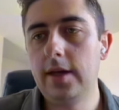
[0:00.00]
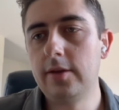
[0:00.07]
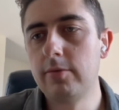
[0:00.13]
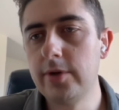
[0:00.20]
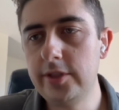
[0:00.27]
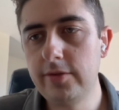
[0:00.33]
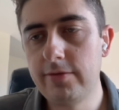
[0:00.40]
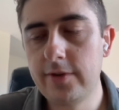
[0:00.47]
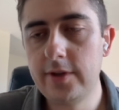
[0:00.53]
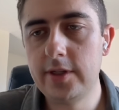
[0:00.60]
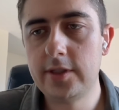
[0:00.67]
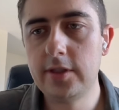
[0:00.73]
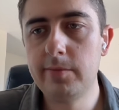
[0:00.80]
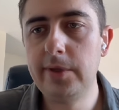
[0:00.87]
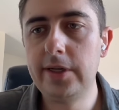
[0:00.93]
And the reason for
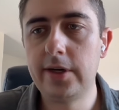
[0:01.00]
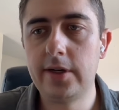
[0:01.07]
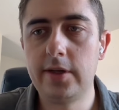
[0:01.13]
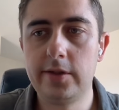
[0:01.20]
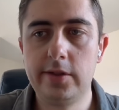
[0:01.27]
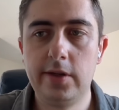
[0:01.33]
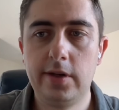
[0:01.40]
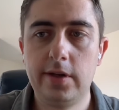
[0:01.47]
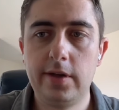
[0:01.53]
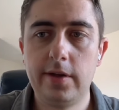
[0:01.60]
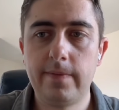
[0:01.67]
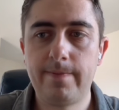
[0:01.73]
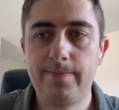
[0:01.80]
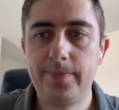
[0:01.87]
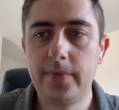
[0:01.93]
this is because
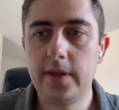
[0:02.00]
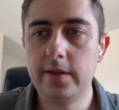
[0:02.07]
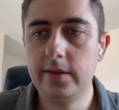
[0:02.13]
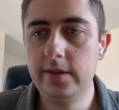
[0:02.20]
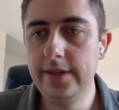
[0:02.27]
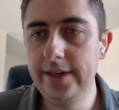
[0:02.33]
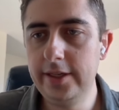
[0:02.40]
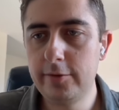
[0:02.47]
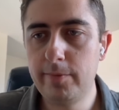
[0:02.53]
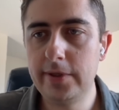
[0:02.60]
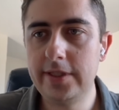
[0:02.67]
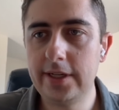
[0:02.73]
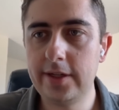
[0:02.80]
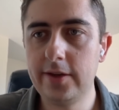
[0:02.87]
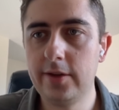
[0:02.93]
these
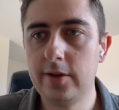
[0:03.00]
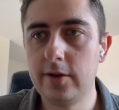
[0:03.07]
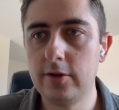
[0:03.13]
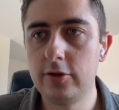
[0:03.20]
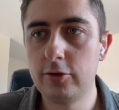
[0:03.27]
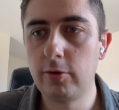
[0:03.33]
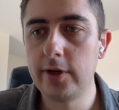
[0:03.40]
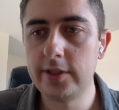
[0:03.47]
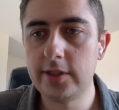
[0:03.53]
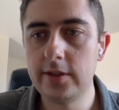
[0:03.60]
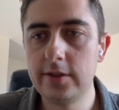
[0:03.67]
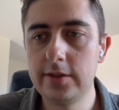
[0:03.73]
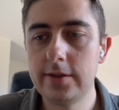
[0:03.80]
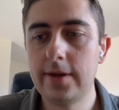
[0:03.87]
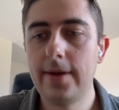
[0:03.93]
particular
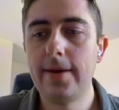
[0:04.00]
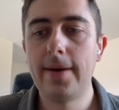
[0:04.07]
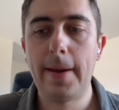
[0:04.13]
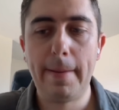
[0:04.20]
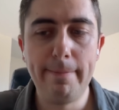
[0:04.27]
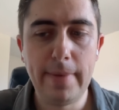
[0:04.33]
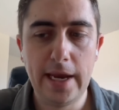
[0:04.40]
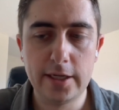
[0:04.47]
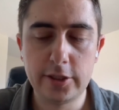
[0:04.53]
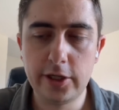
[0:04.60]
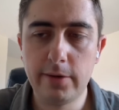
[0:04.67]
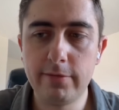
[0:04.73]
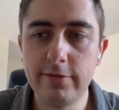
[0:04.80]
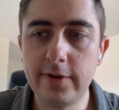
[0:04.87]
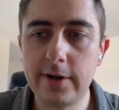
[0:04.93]
choices match
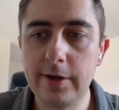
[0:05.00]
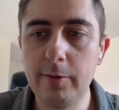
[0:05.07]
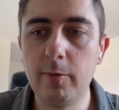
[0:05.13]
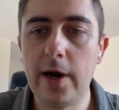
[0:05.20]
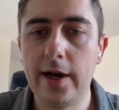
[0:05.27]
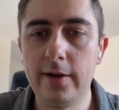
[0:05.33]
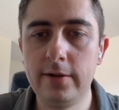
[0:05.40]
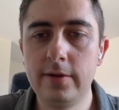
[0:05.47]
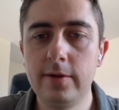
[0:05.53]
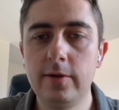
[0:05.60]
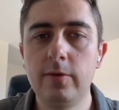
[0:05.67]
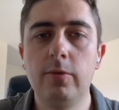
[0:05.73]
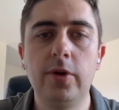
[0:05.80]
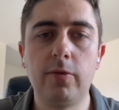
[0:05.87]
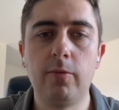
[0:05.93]
up very well
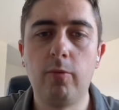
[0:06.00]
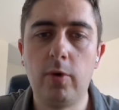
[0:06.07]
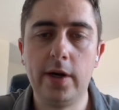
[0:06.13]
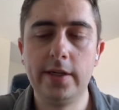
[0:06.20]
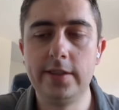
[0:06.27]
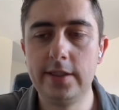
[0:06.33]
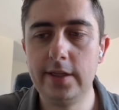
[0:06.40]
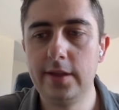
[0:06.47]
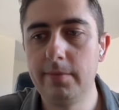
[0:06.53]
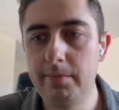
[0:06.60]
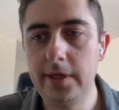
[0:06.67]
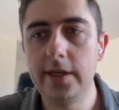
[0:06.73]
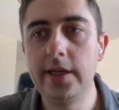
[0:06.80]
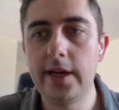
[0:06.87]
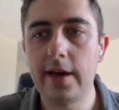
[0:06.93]
with what is in the
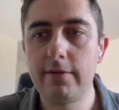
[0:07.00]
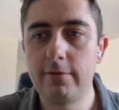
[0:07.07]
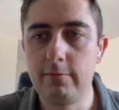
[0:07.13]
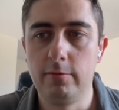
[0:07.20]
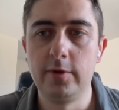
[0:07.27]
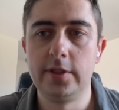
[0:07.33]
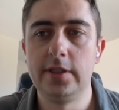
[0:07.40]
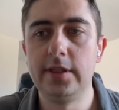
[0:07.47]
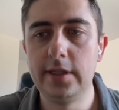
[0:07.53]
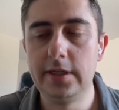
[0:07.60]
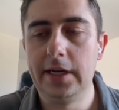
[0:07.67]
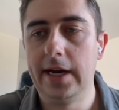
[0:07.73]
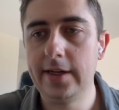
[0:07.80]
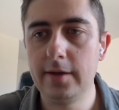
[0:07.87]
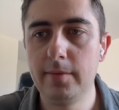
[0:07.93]
PDF, what's in the
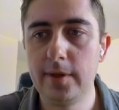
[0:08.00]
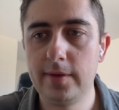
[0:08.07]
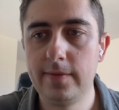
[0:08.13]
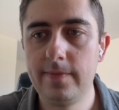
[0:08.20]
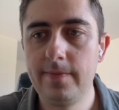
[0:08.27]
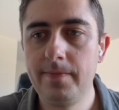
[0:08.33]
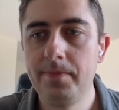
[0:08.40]
document.